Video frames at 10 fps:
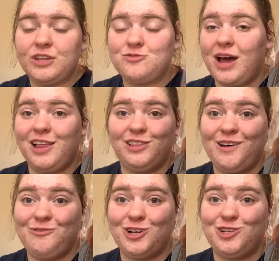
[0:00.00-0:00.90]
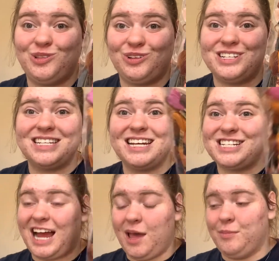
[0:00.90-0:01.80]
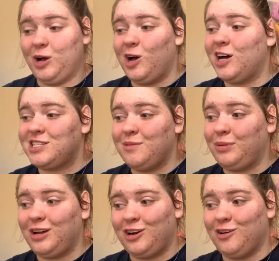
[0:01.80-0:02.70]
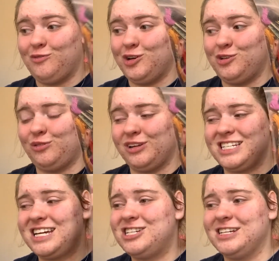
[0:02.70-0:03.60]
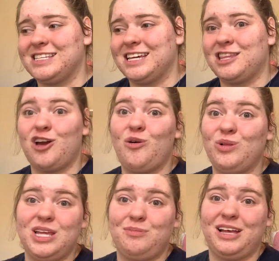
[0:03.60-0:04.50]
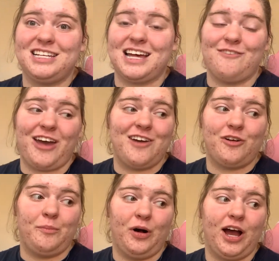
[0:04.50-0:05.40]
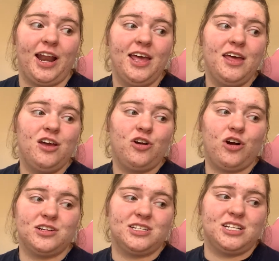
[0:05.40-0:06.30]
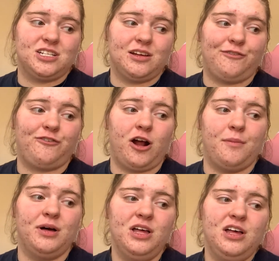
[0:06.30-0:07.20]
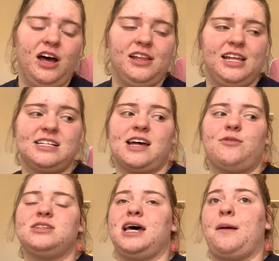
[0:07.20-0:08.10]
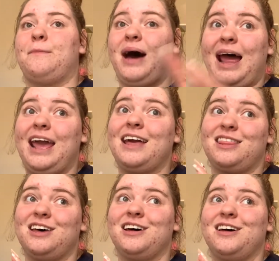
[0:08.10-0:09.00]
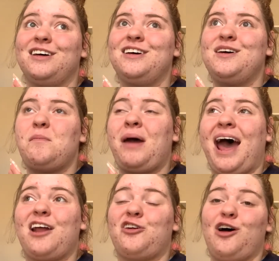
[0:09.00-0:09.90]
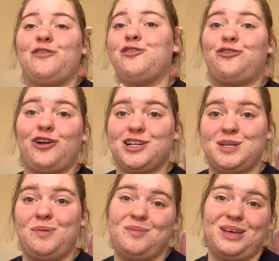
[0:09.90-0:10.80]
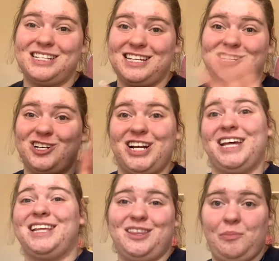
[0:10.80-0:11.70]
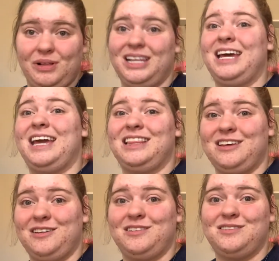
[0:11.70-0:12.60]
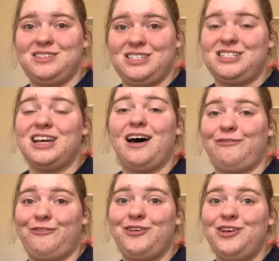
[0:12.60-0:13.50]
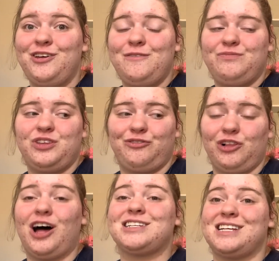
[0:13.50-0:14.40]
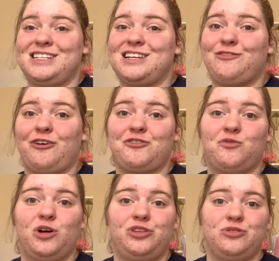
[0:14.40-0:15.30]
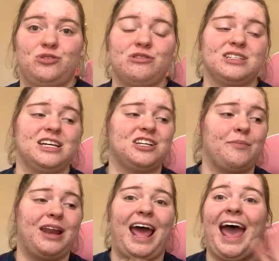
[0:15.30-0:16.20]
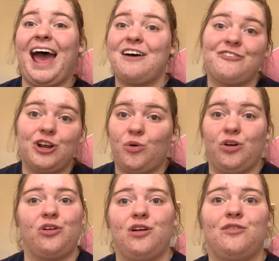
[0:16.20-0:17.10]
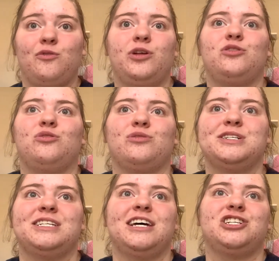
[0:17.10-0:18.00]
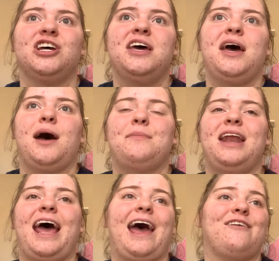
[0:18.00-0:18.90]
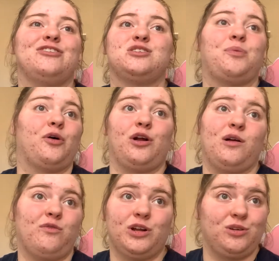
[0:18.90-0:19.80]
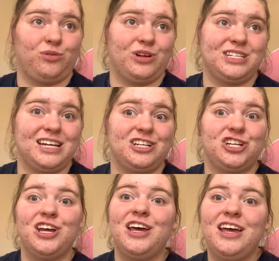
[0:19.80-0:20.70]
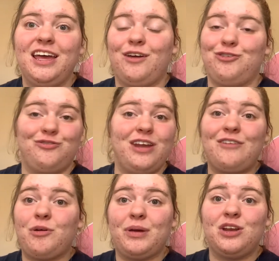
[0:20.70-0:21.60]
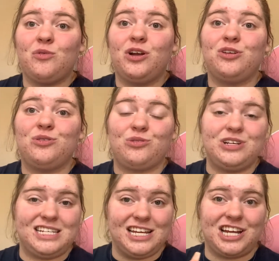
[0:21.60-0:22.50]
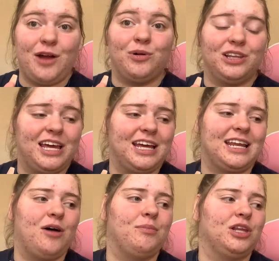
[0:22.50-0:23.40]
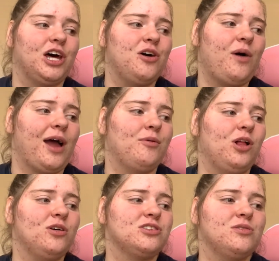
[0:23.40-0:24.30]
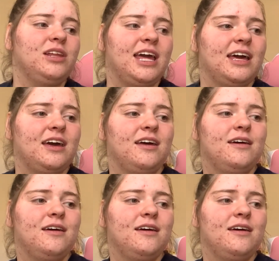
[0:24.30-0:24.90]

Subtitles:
why I love 123 Stitch. I am a constant plugger of 123 Stitch. It's like the only place I've ever bought cross stitch stuff from, unless I was like buying the pattern off of Frosted Pumpkin Stitchery and then the stuff, the floss and stuff off of 123 Stitch. I'm an avid orderer of 123 Stitch. I'm an avid supporter of 123 Stitch. If you've never been to 123 Stitch, I will link it down below. I will also link